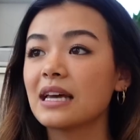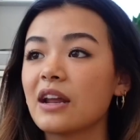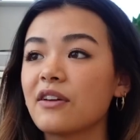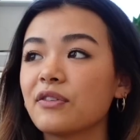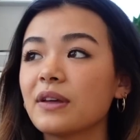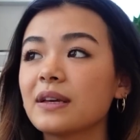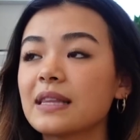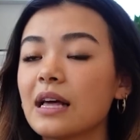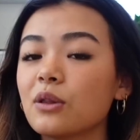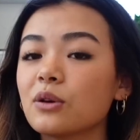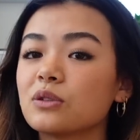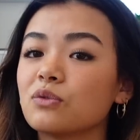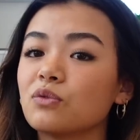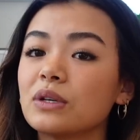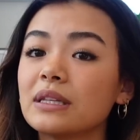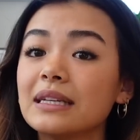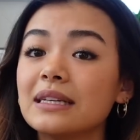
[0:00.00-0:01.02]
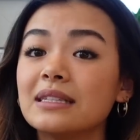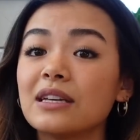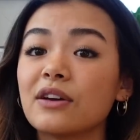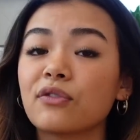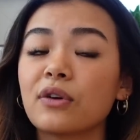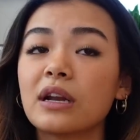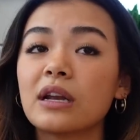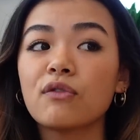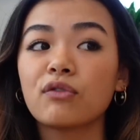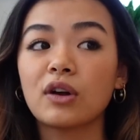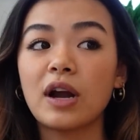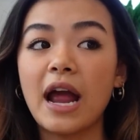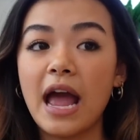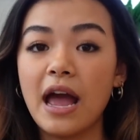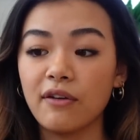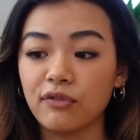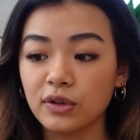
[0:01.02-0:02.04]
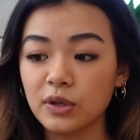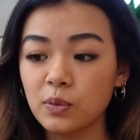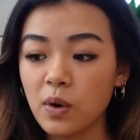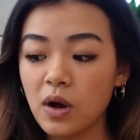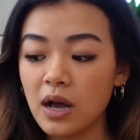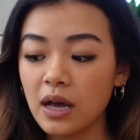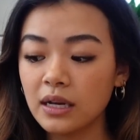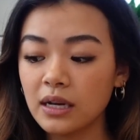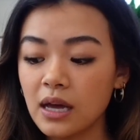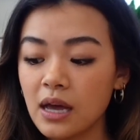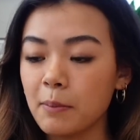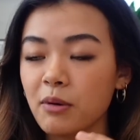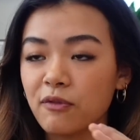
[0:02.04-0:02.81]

And I feel like that looks really different for everyone.